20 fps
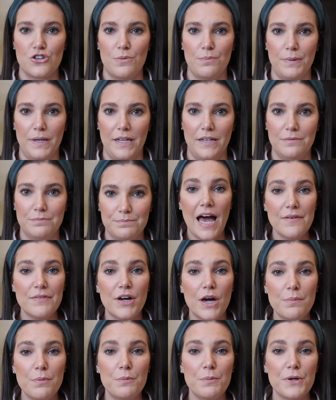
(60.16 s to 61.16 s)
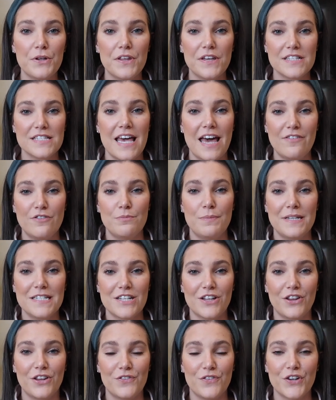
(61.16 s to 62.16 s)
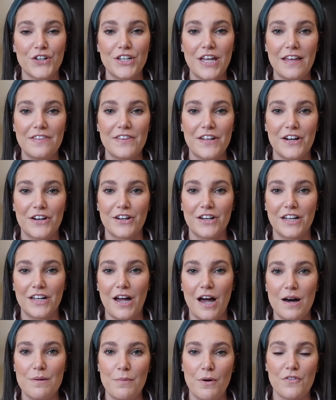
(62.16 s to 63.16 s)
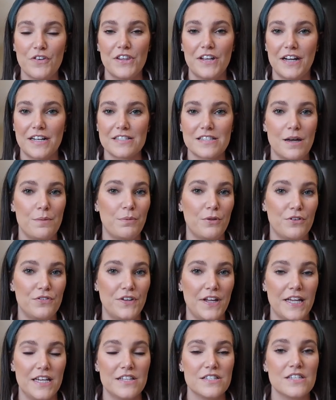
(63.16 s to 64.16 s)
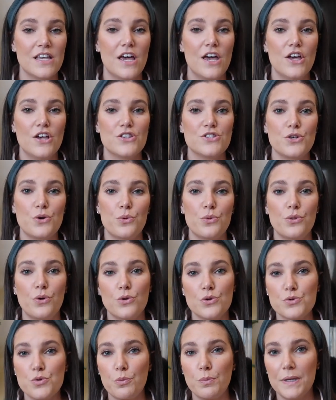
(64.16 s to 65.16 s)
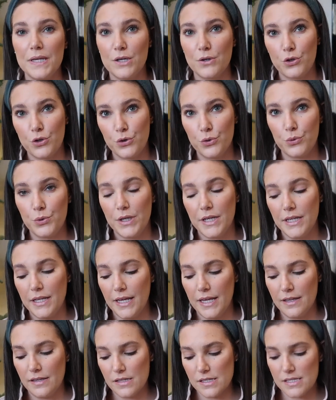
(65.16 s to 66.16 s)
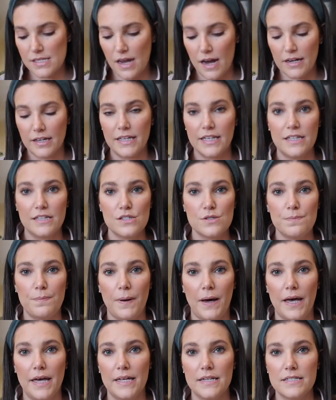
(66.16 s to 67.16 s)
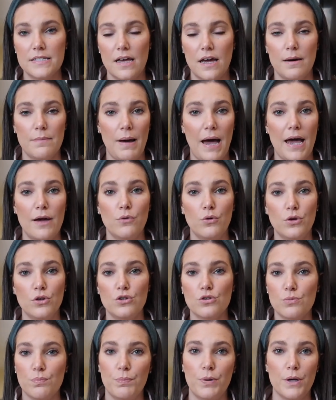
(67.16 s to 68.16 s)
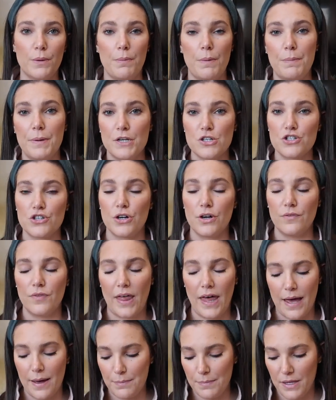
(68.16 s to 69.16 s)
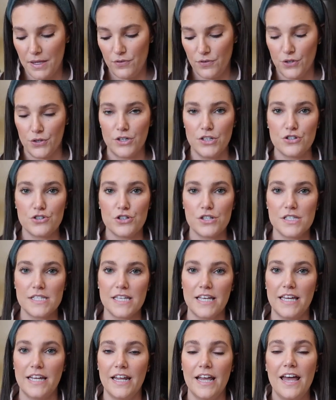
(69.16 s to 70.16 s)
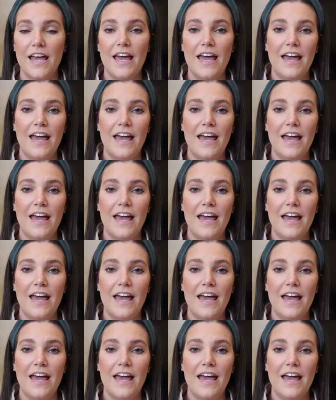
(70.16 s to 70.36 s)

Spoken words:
jump in. I have a couple more things that haven't been delivered yet that are gonna come over the next couple of days. So those will be included in the stockings, but I will put up a picture of them if you're interested.